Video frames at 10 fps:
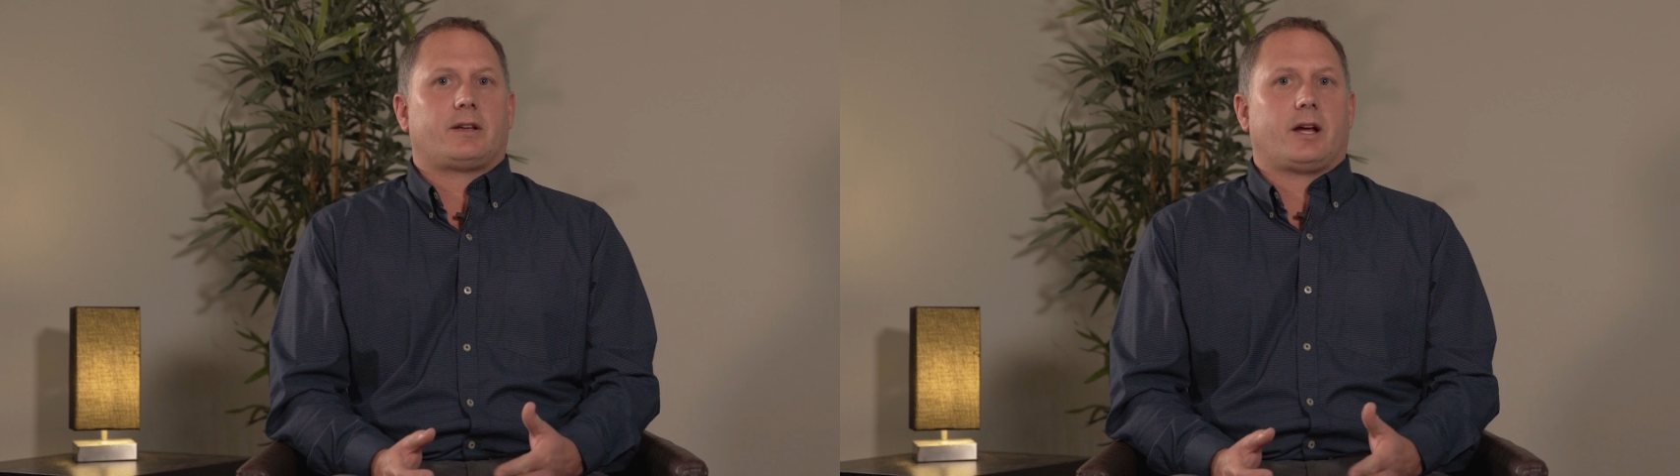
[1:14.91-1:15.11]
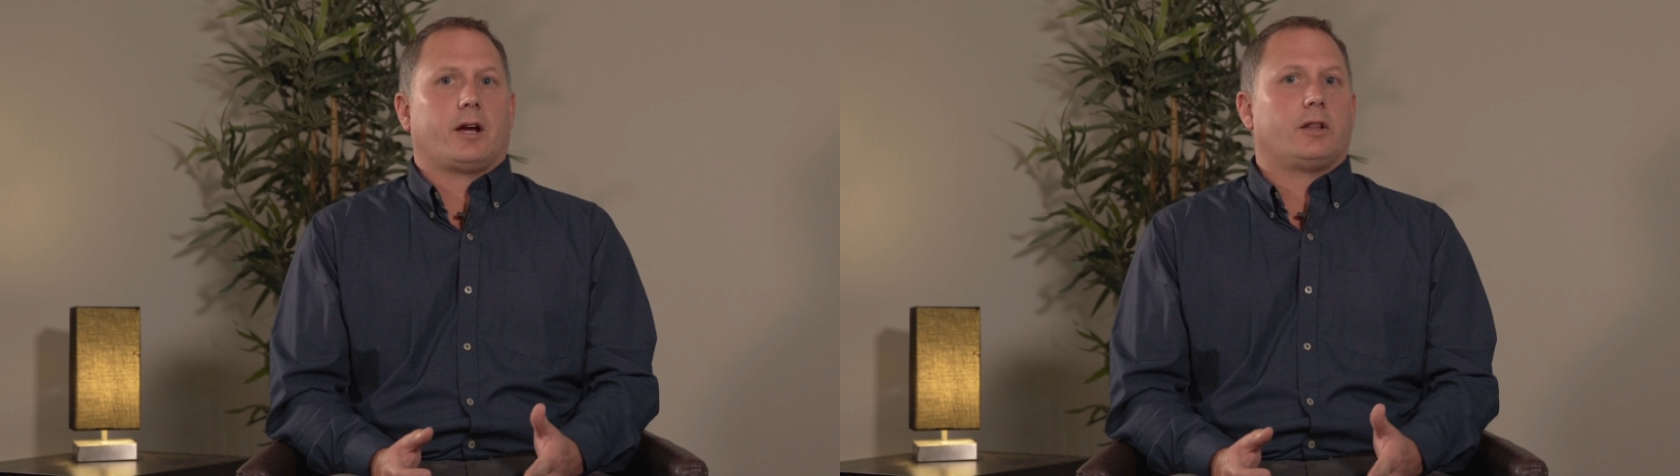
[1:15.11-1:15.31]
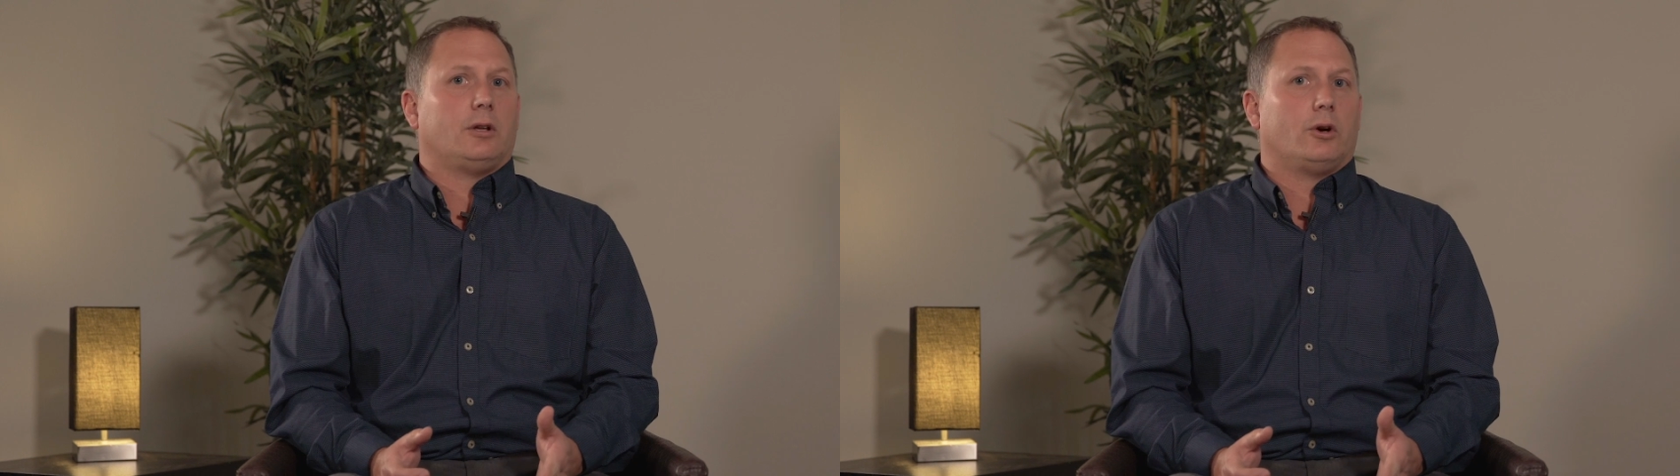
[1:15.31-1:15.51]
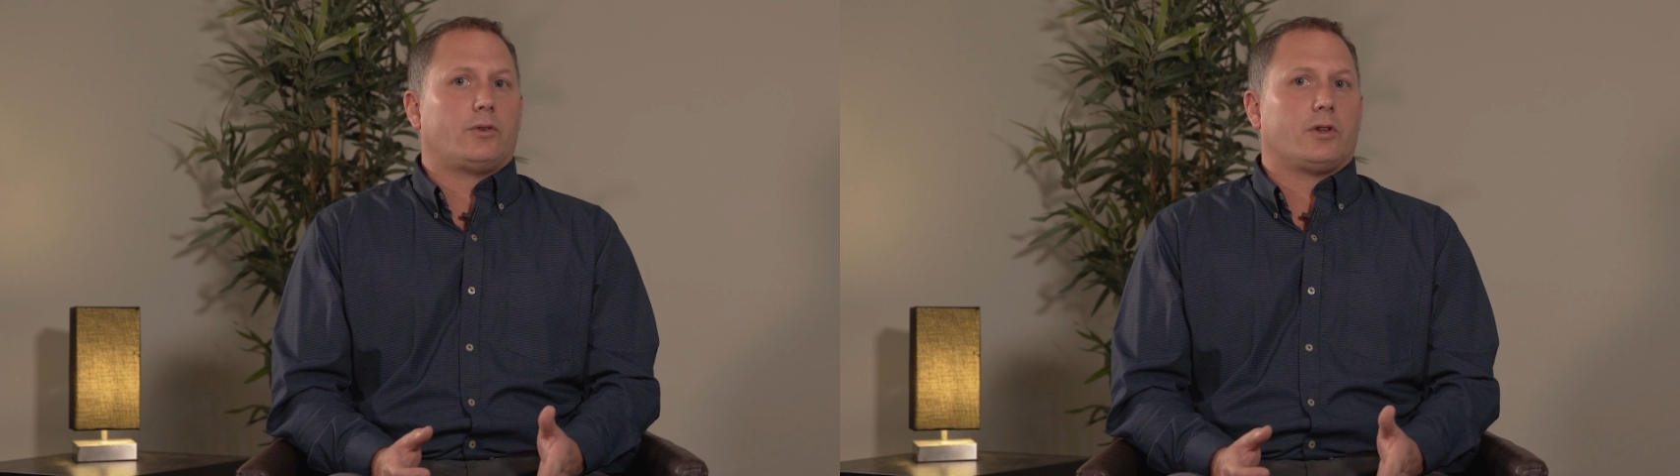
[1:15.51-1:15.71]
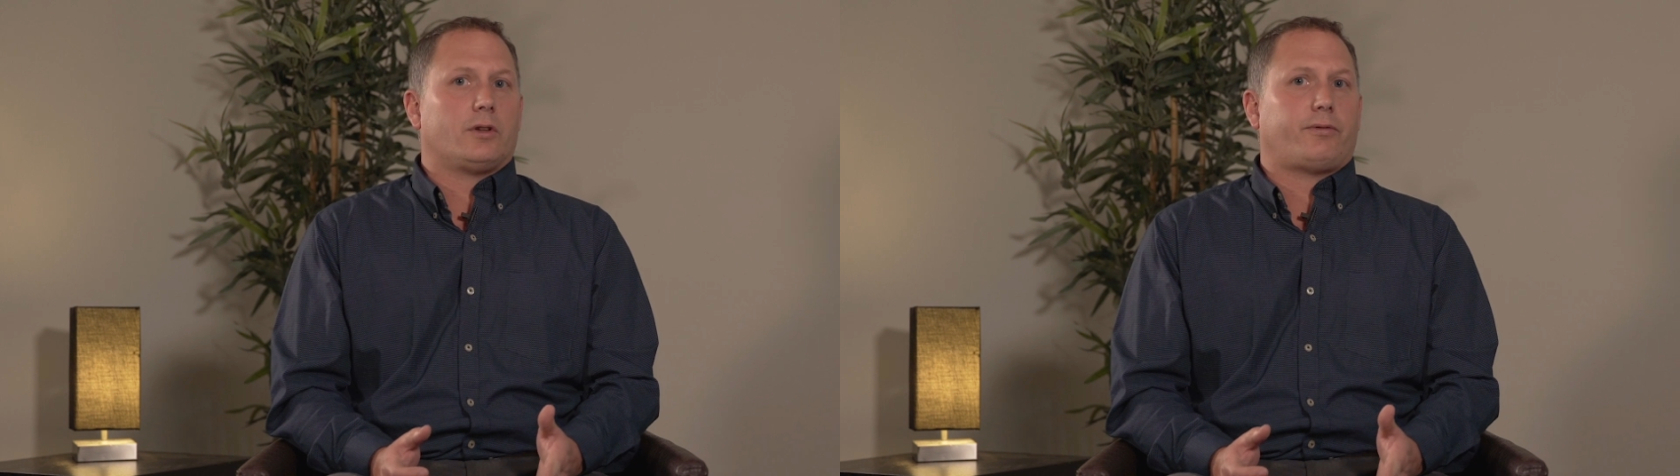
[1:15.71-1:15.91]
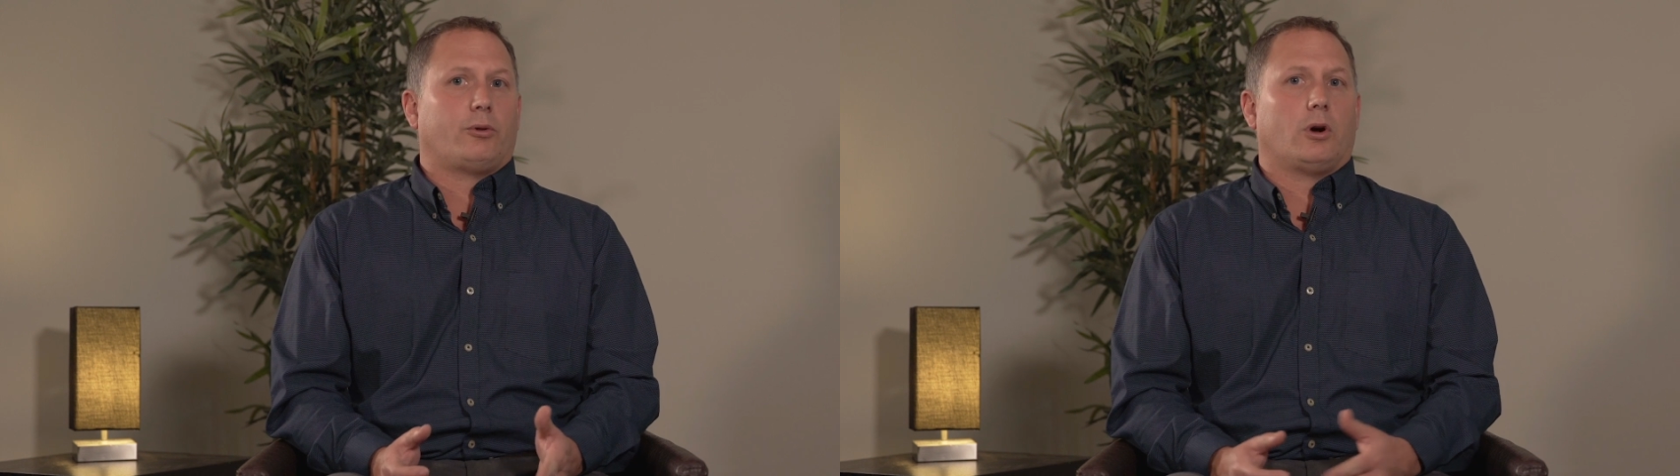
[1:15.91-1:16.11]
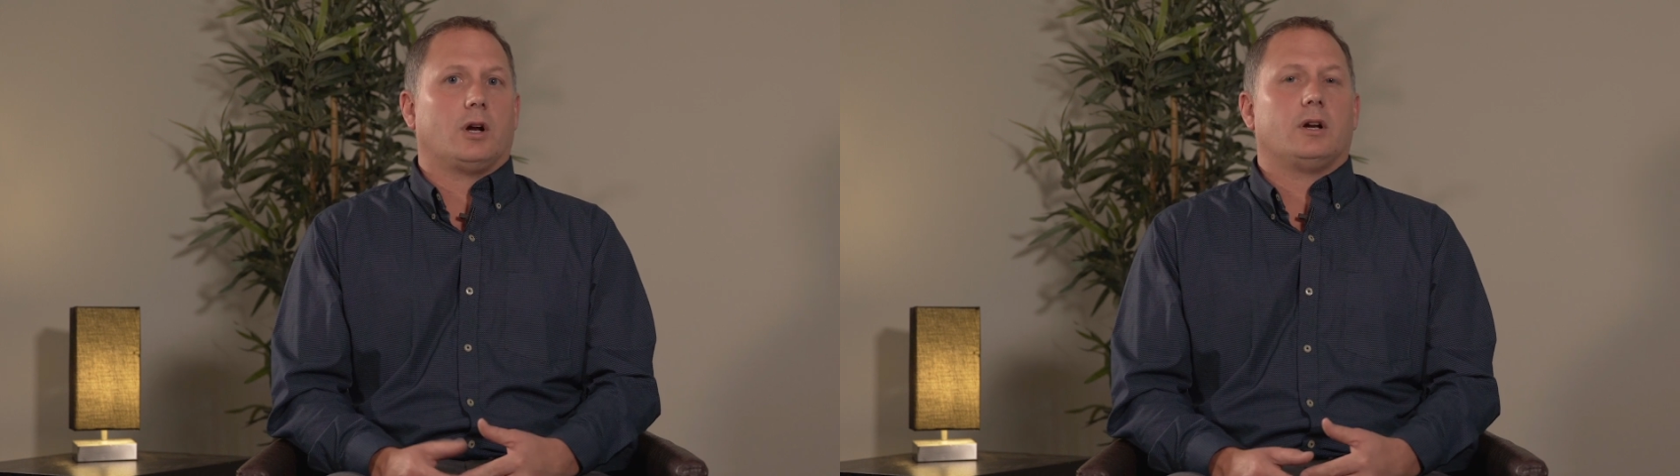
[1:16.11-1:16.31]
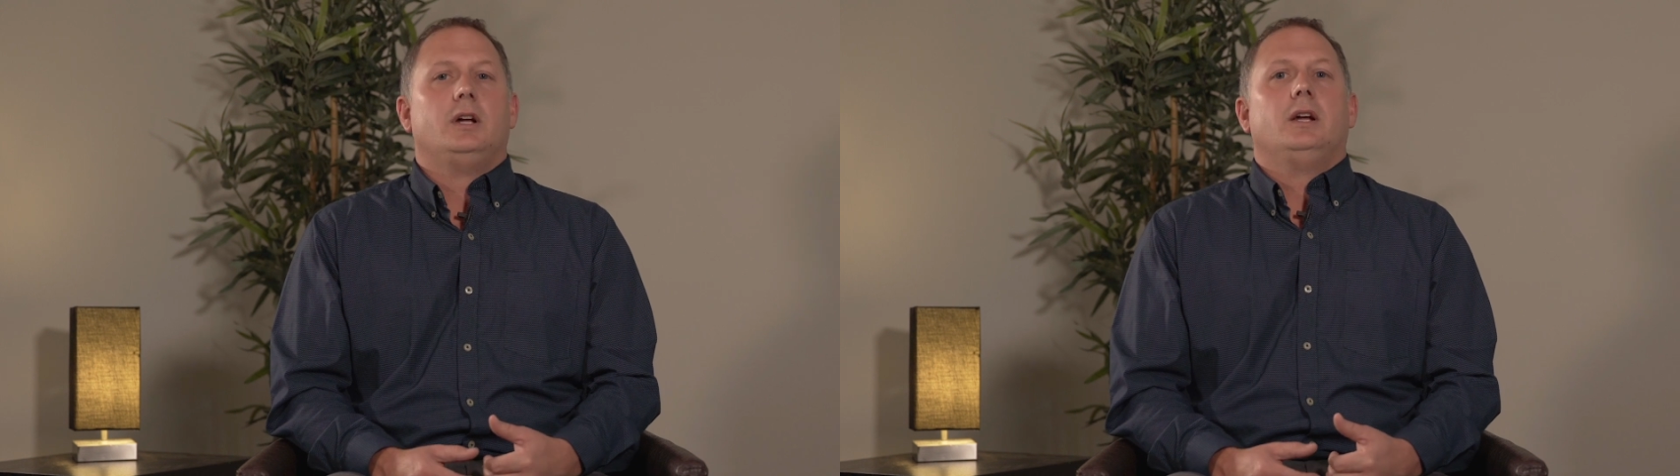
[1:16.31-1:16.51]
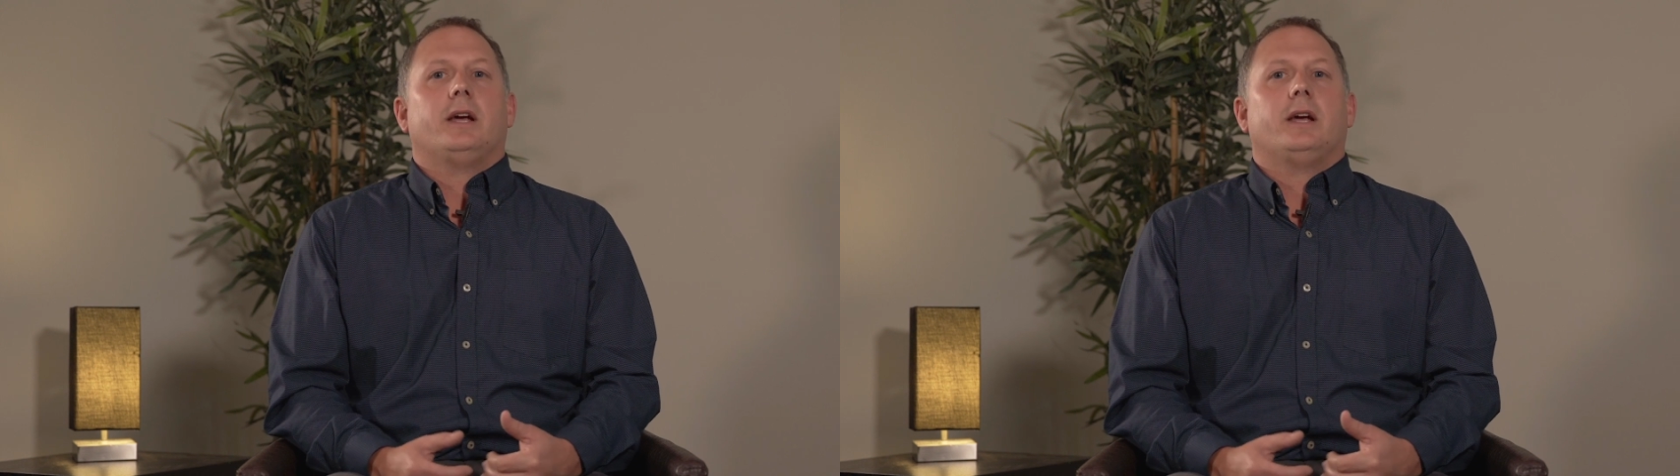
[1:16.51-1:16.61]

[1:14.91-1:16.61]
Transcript: to carry the loads on the floor